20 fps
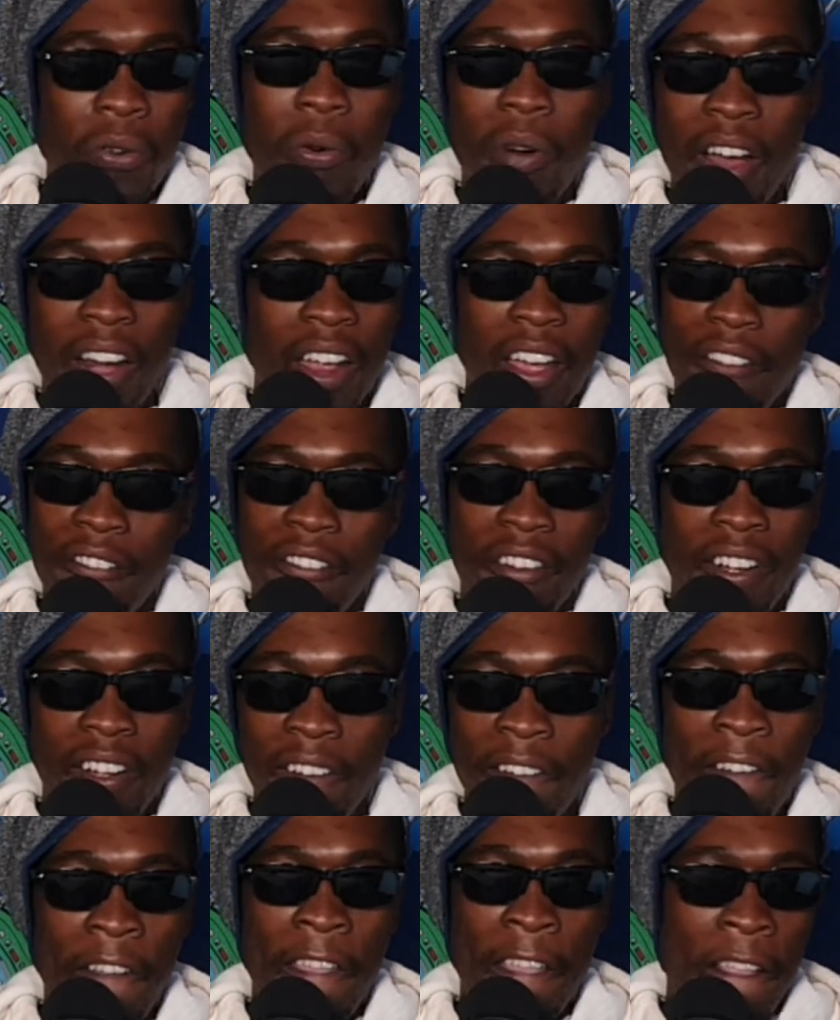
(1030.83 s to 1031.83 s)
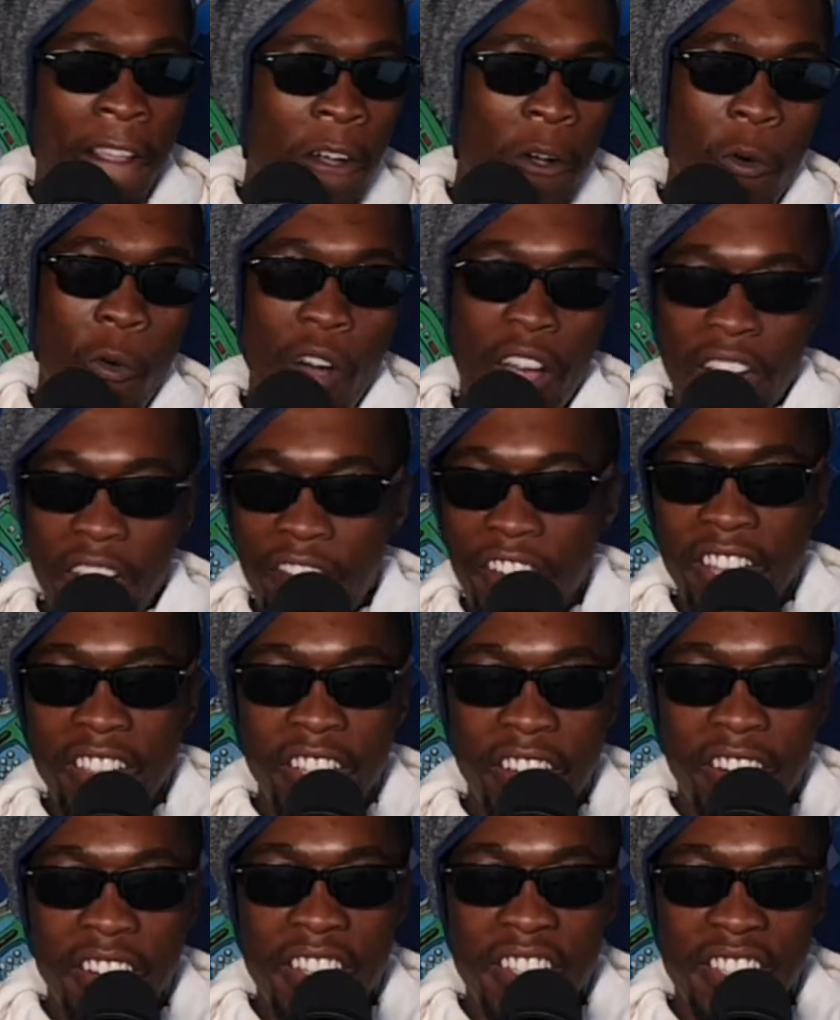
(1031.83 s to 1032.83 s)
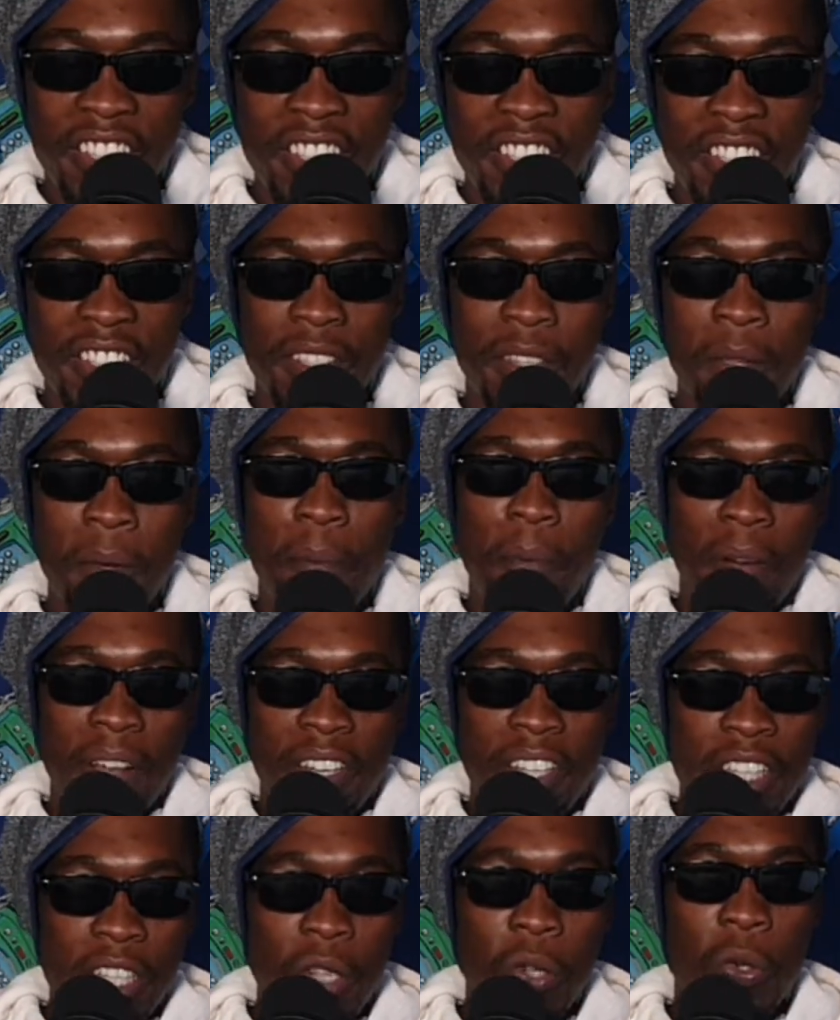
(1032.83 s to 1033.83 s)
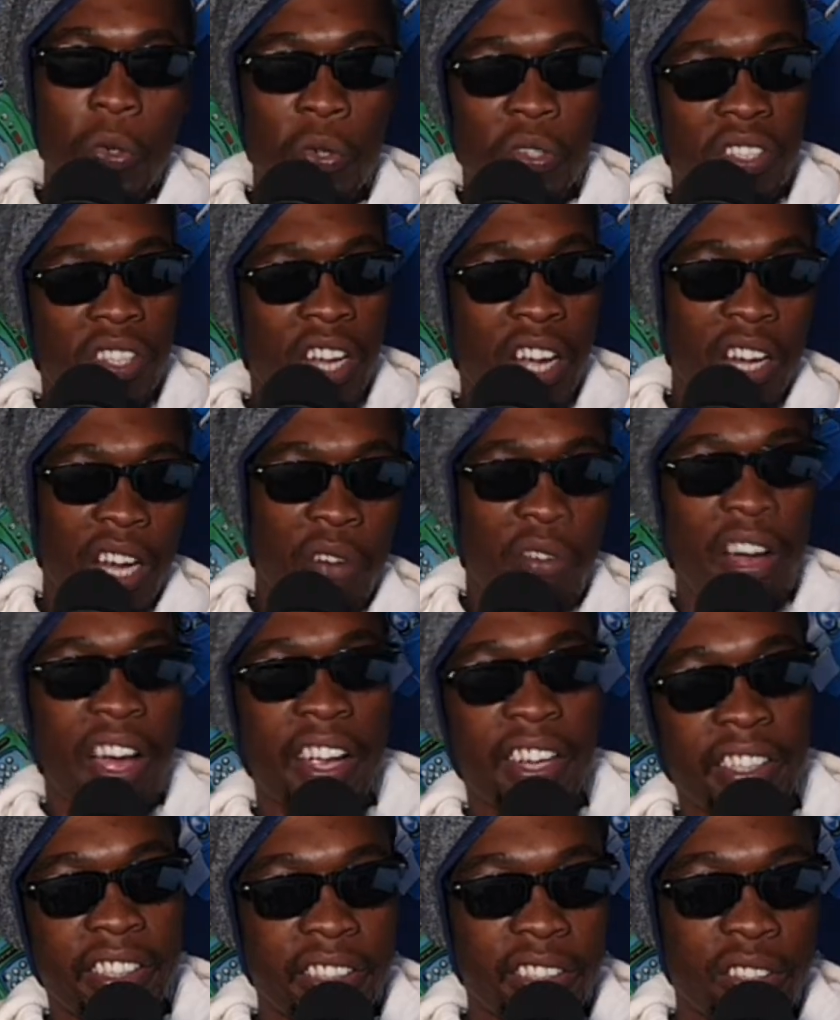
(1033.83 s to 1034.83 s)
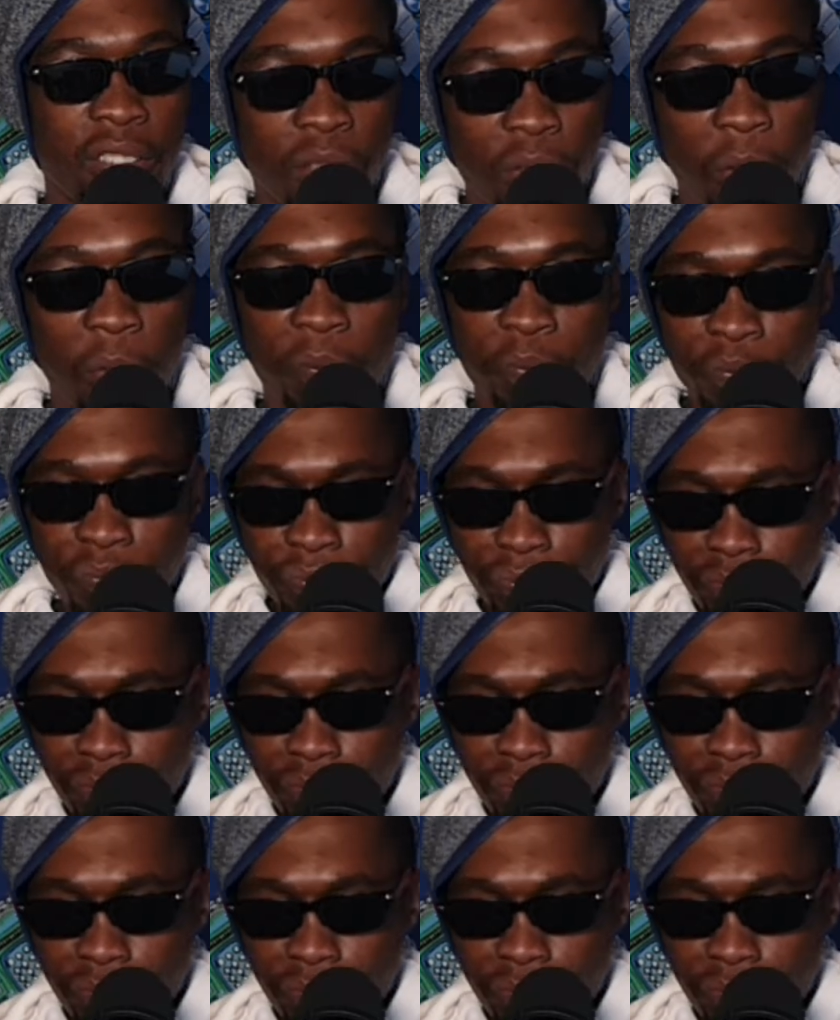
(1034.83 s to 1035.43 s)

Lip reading: Whatever the race is, but he looks kind of white. So,